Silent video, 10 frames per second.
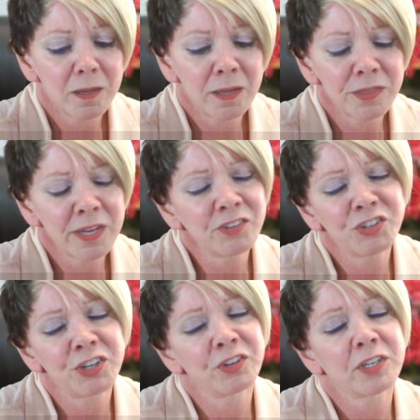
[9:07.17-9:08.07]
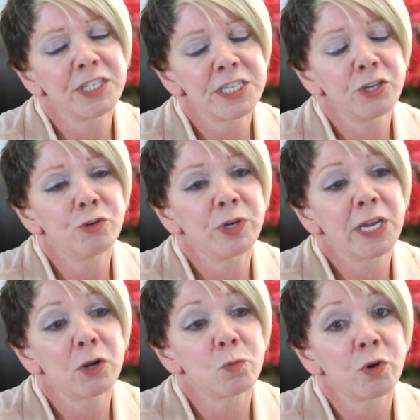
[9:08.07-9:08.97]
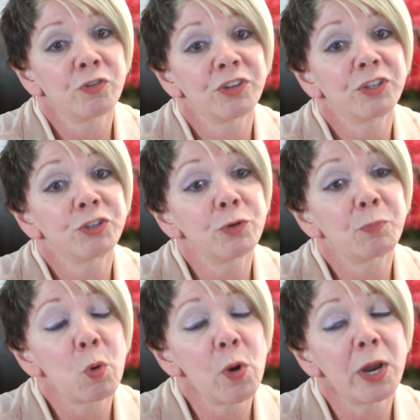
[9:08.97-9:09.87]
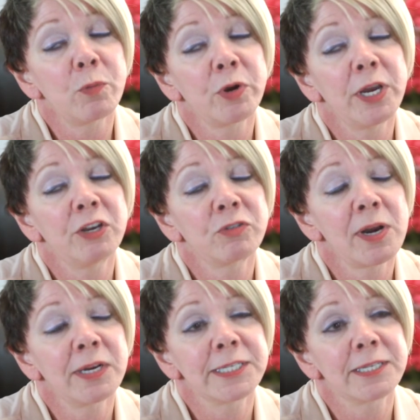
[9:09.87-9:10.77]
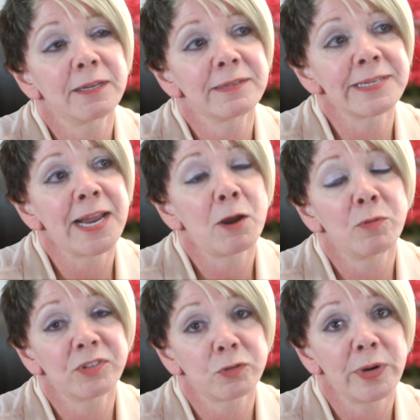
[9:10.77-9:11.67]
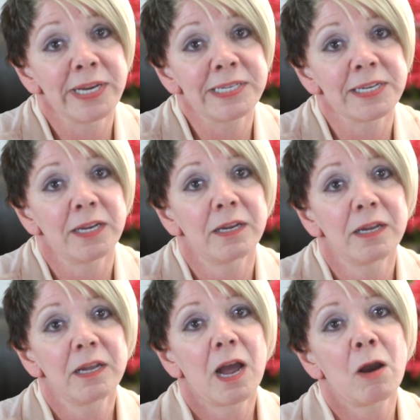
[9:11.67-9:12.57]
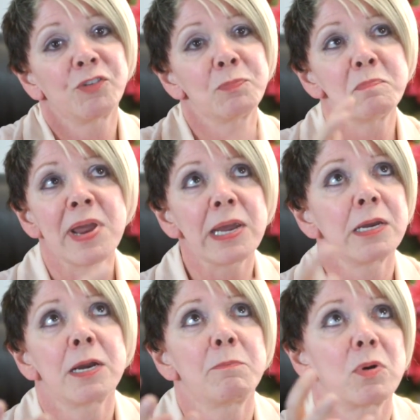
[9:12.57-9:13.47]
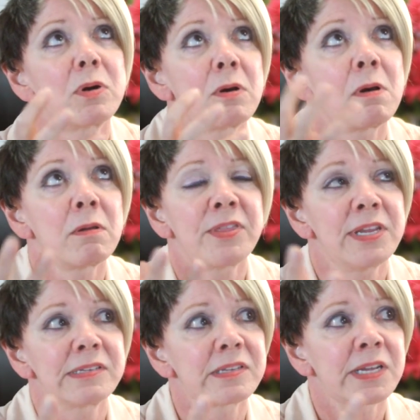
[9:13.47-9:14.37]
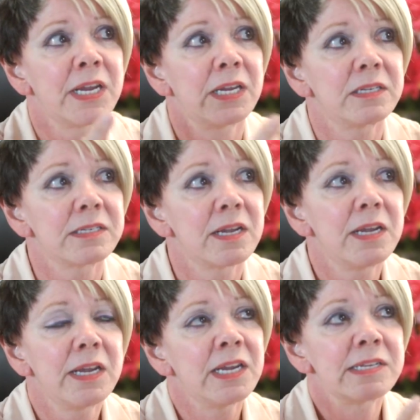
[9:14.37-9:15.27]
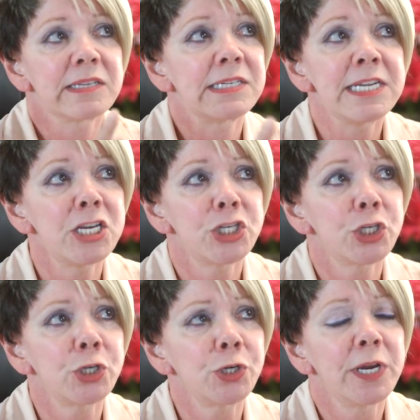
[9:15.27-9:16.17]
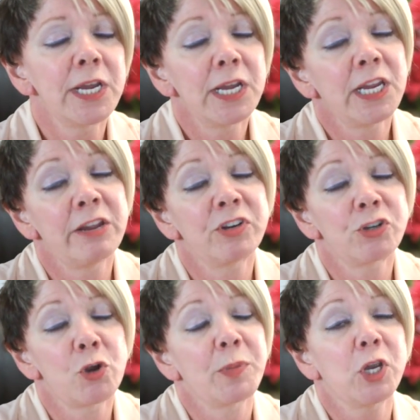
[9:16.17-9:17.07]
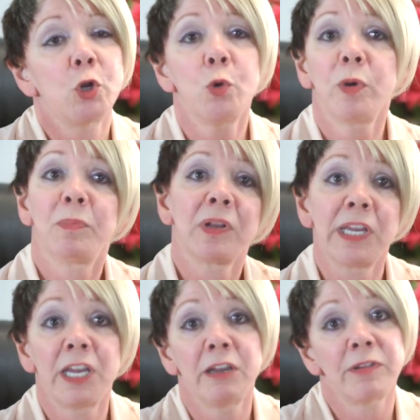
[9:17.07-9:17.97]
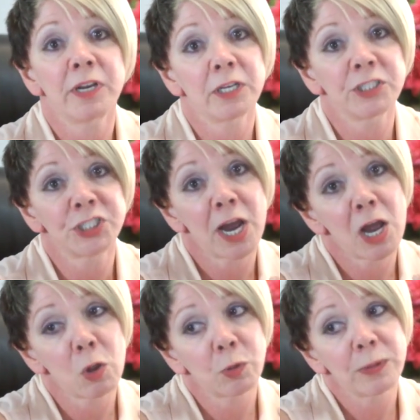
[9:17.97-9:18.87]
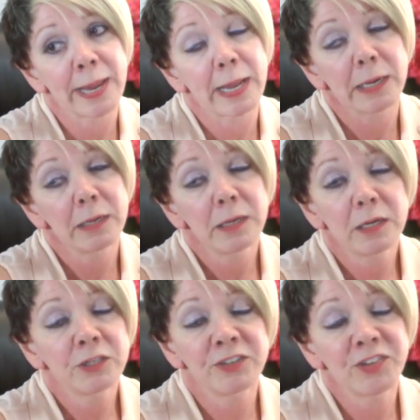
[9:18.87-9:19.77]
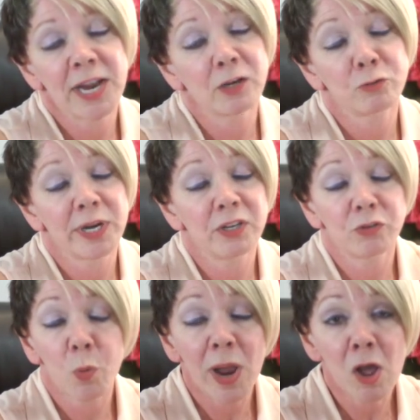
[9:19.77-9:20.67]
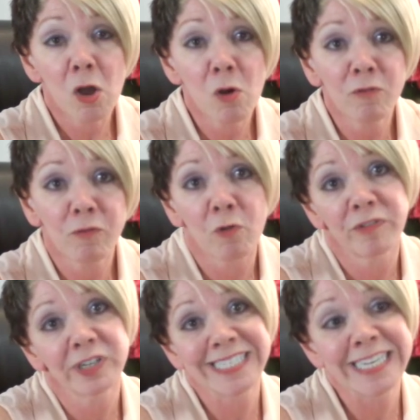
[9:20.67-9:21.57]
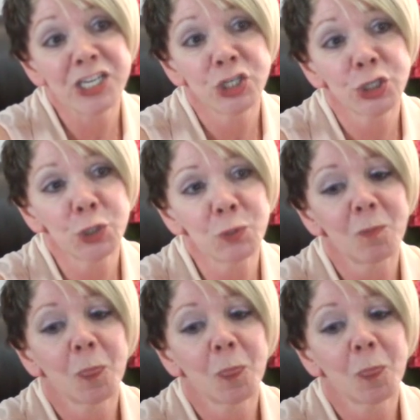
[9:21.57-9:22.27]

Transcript: And things just continued to get worse, and to a point where he tried to say I was crazy. I was making up all of these things. He's a teacher. He even told me who would believe in a child that just had grade 12 over a teacher.